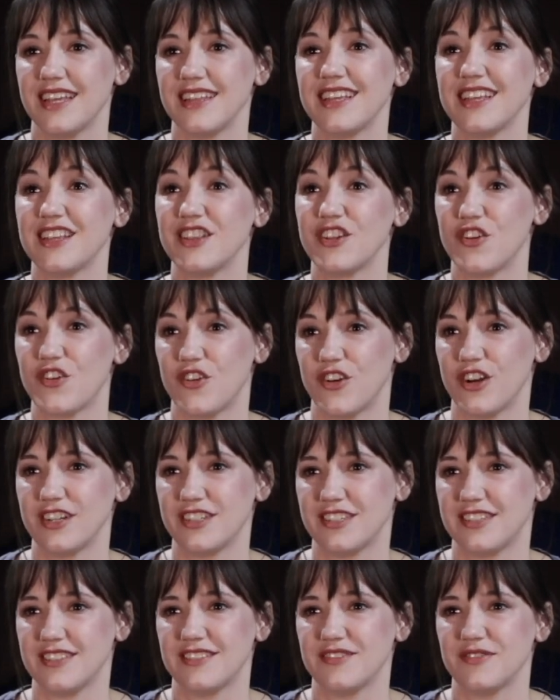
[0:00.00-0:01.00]
than the
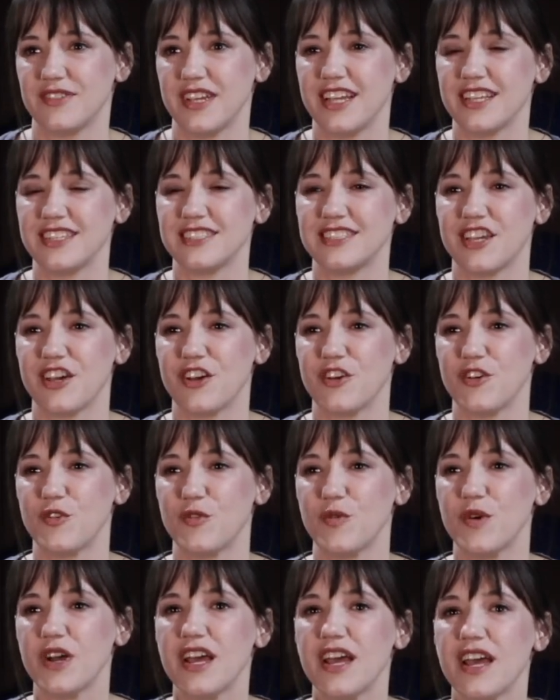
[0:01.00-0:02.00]
arts? And
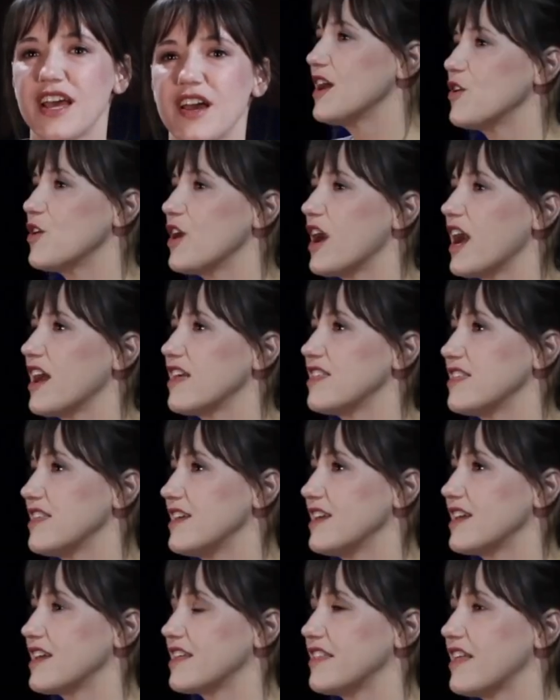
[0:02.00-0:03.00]
so I
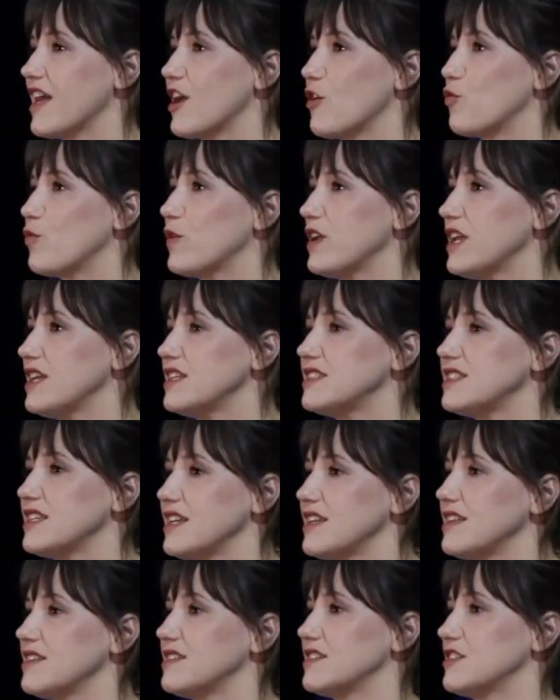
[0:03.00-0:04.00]
think that we
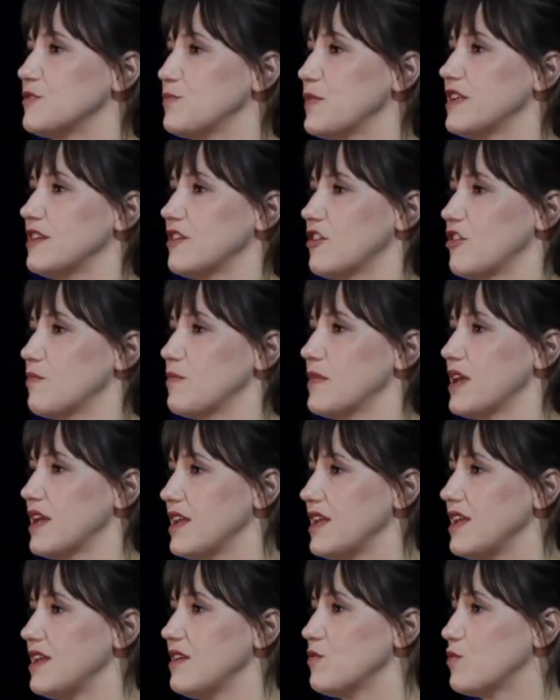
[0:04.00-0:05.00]
tend to spend our
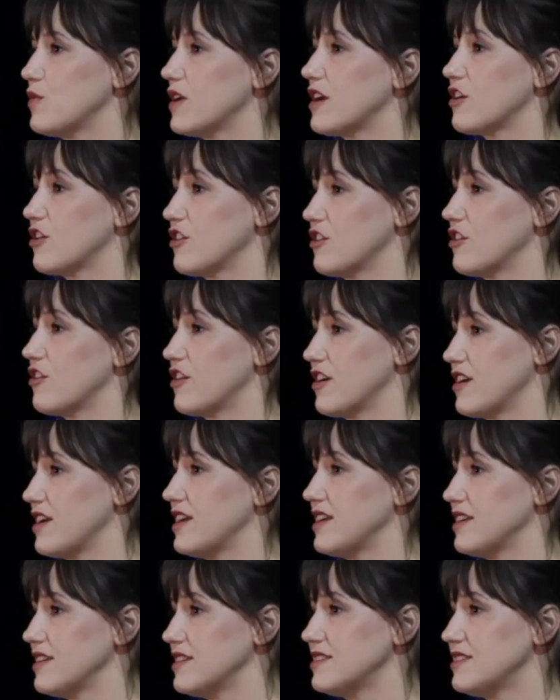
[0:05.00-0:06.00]
money where our heart
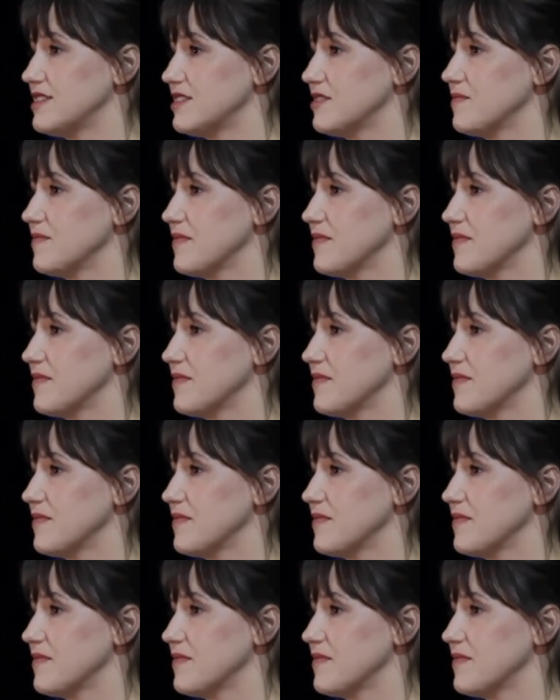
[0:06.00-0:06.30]
is.